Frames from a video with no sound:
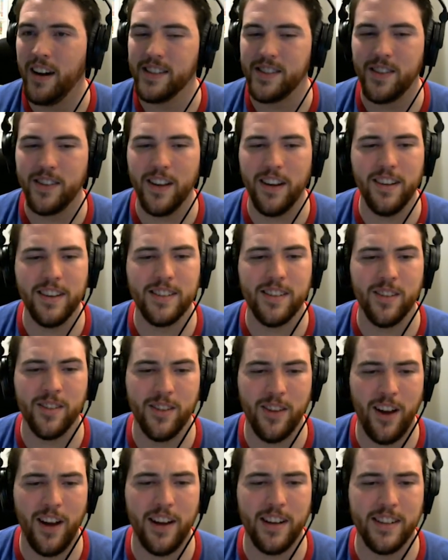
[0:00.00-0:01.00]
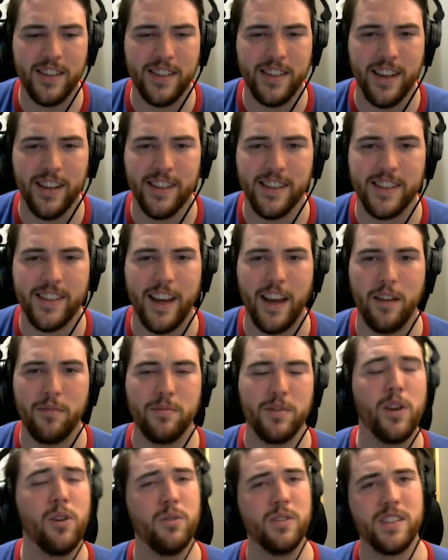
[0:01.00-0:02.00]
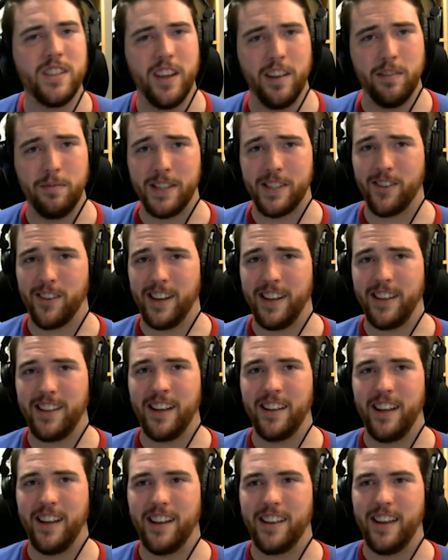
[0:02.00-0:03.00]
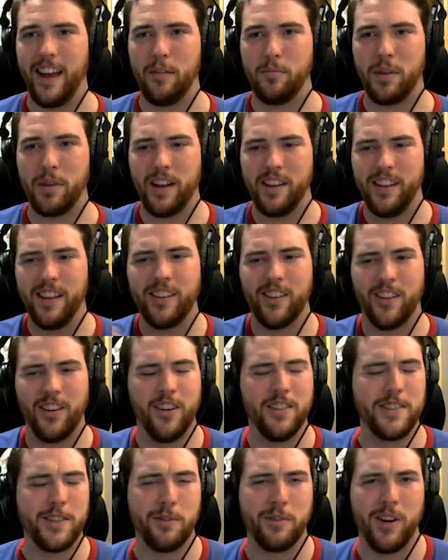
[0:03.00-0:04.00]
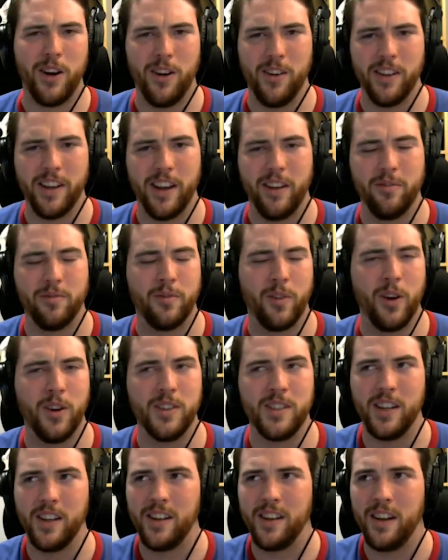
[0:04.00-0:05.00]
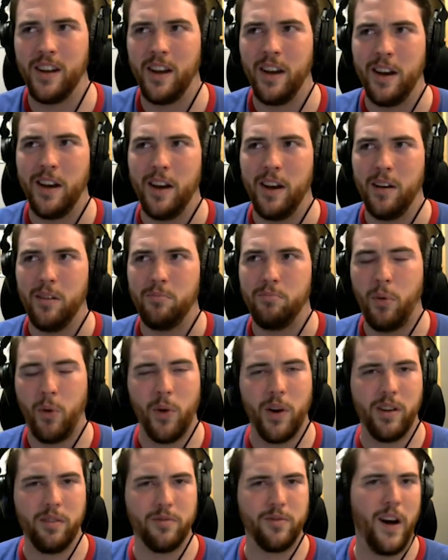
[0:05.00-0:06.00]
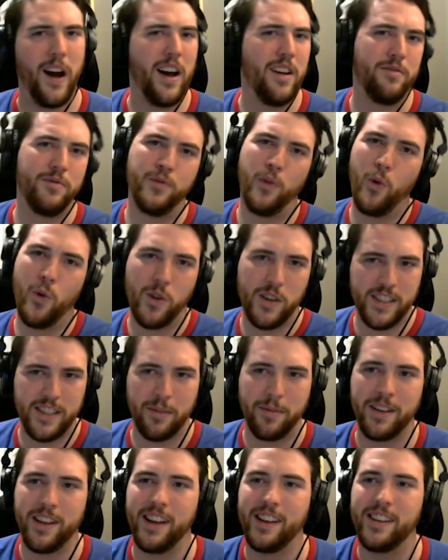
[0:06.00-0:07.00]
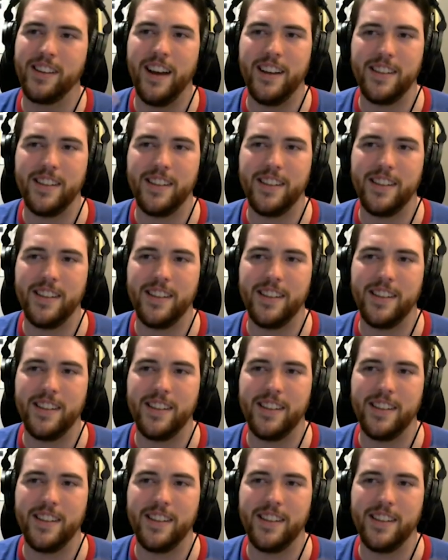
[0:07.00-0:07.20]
So there is a lot to see in this game. No achievements or anything like that, but I think they're also calling it version 0.54 or something like